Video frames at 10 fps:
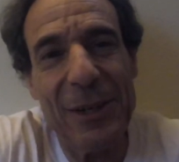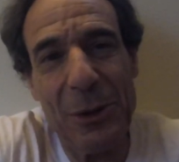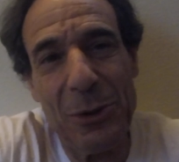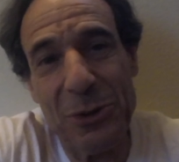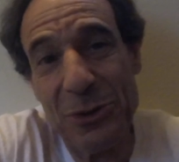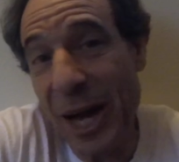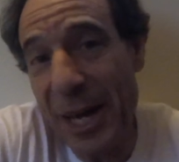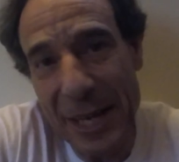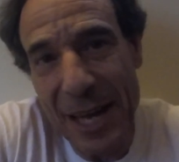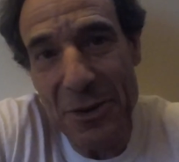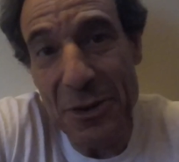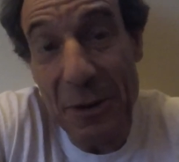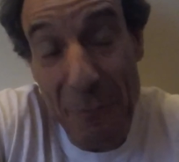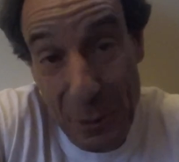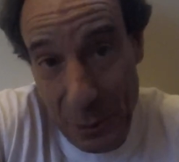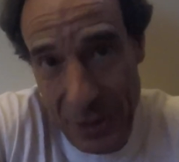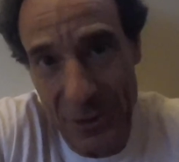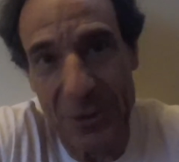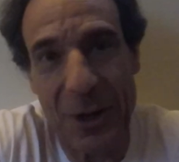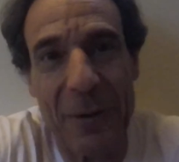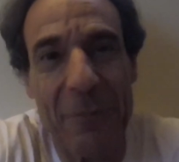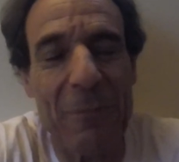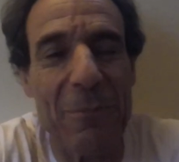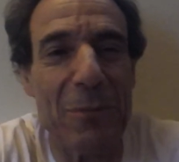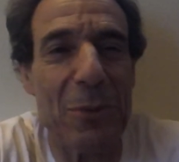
Society has an influence on